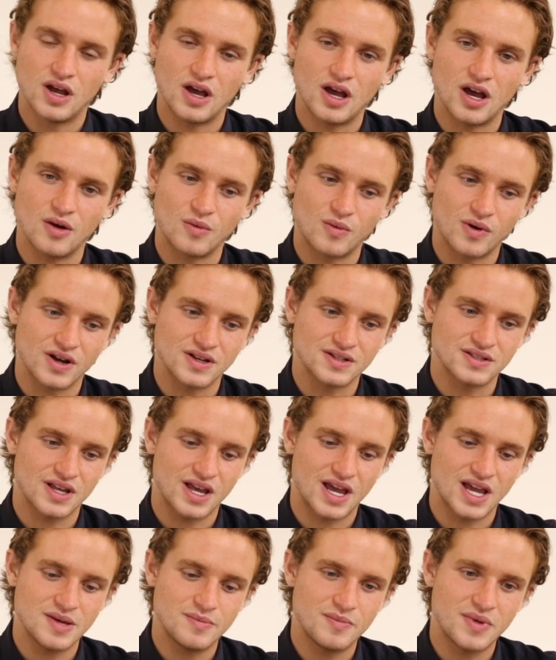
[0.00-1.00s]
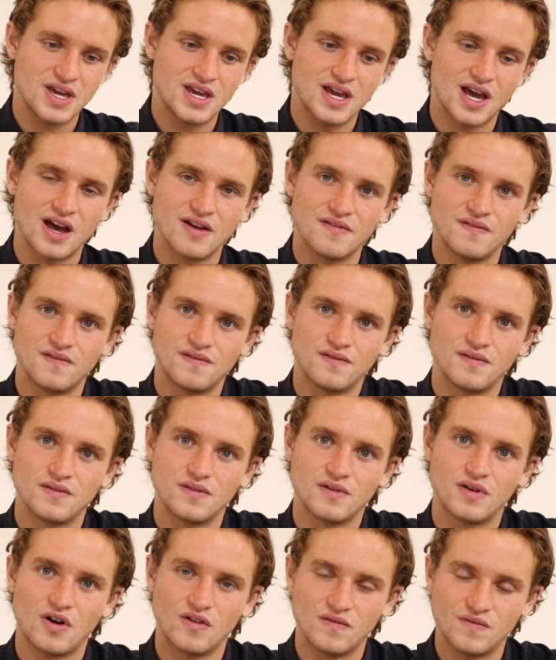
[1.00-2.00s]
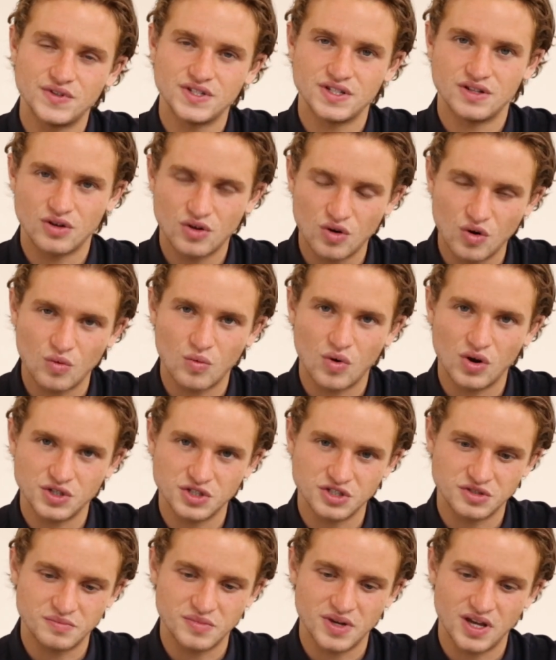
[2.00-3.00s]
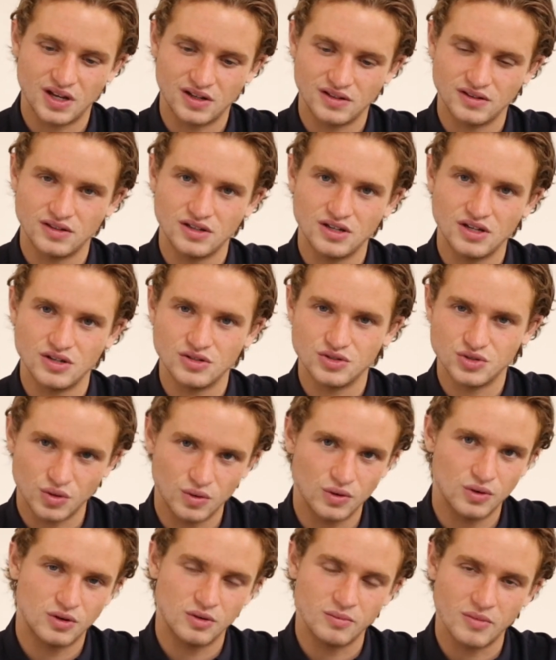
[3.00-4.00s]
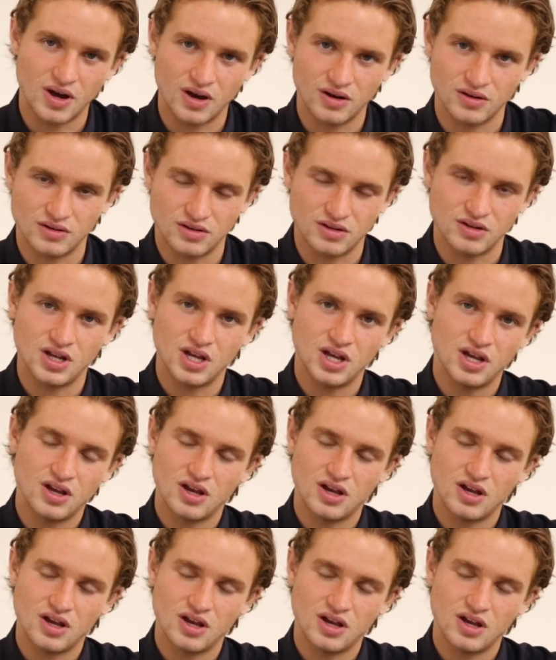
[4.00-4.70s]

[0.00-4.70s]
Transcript: Whereas AP have obviously the core watches being the Jules Audemars